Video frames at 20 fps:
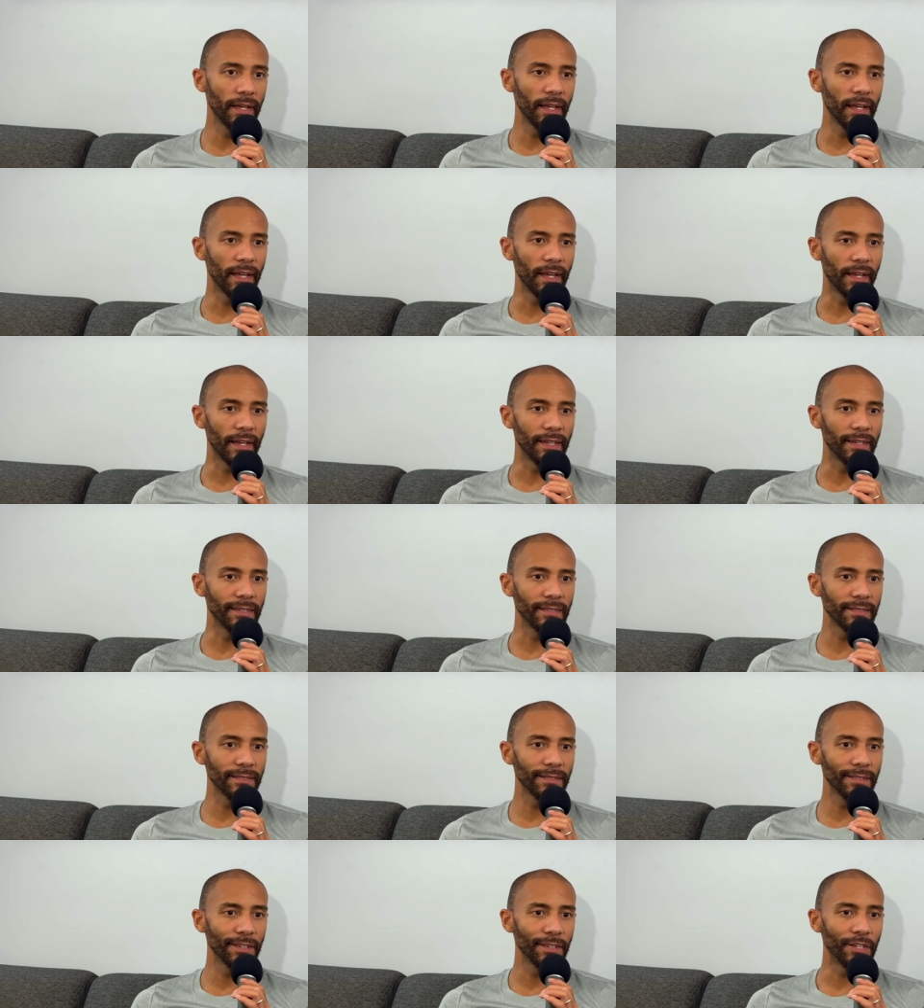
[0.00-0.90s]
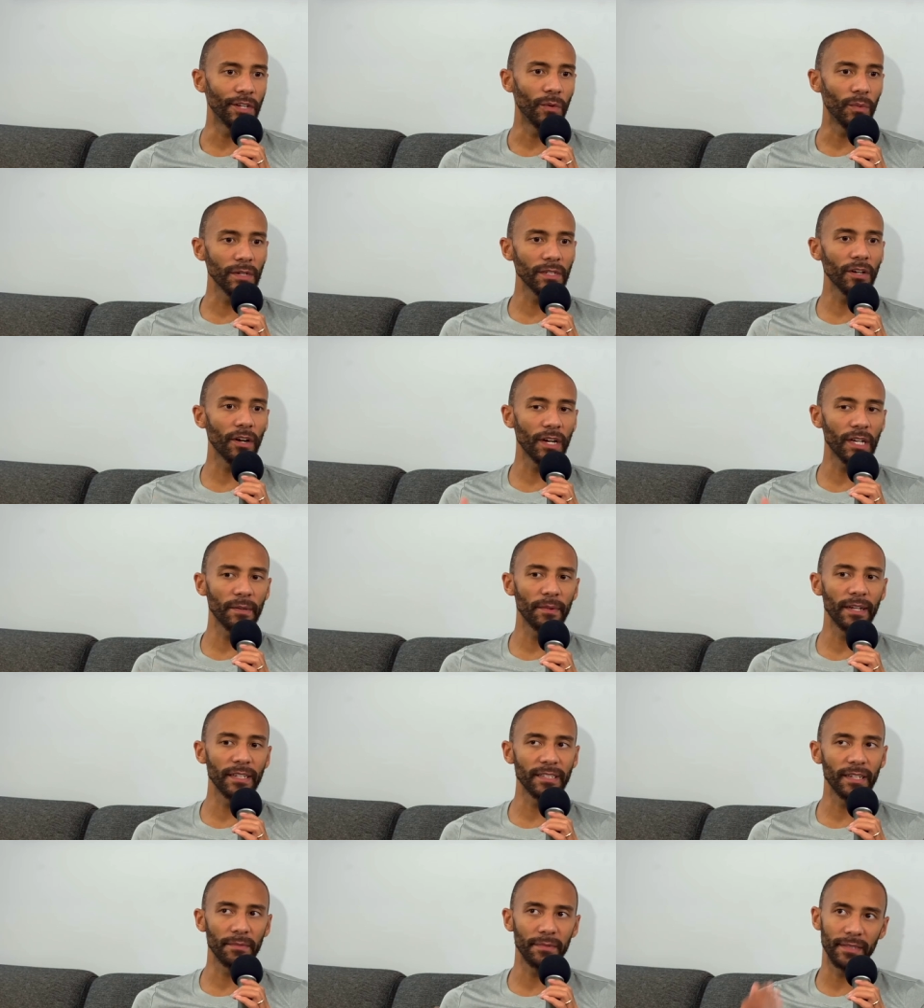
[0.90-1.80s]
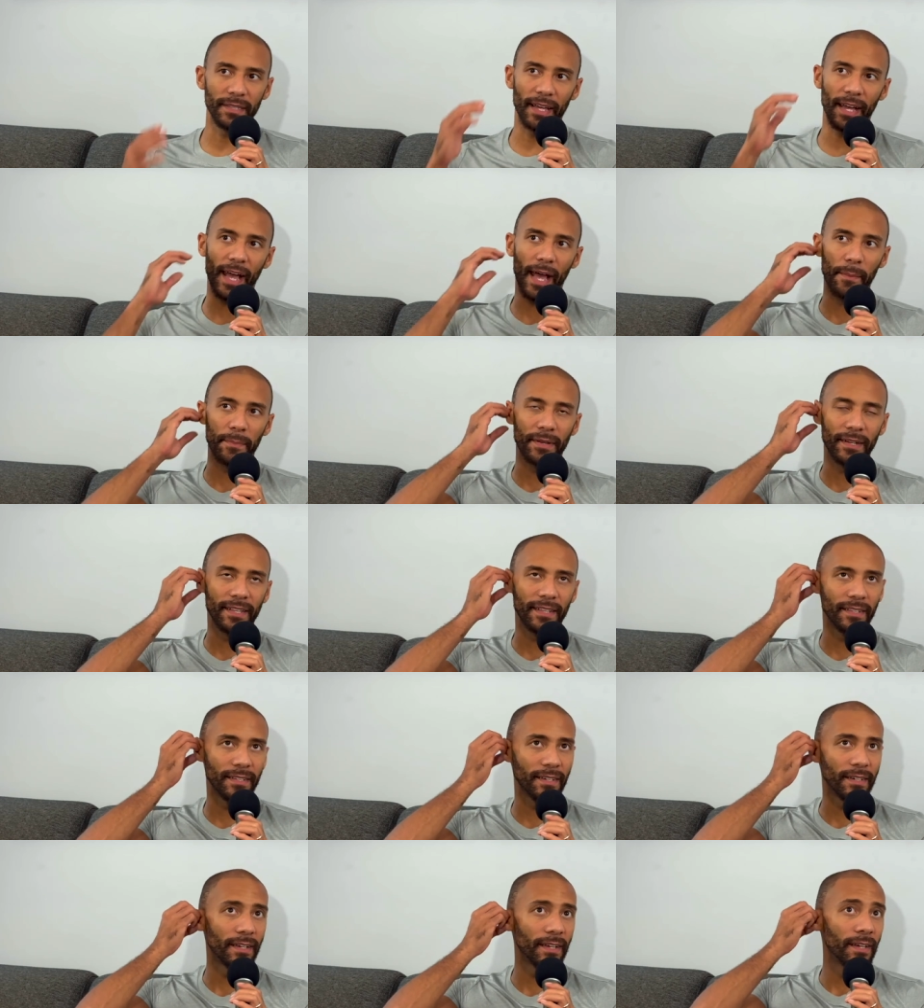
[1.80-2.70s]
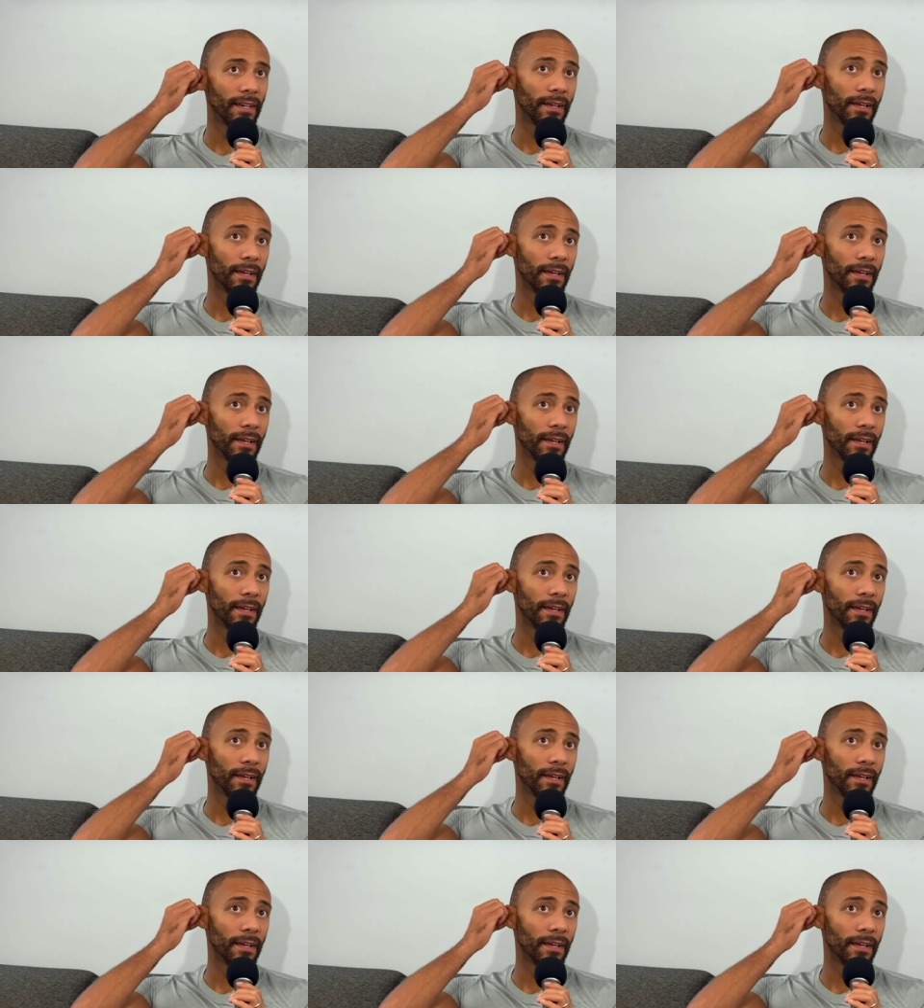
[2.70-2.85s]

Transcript: And, you know, we're talking about something that happened in the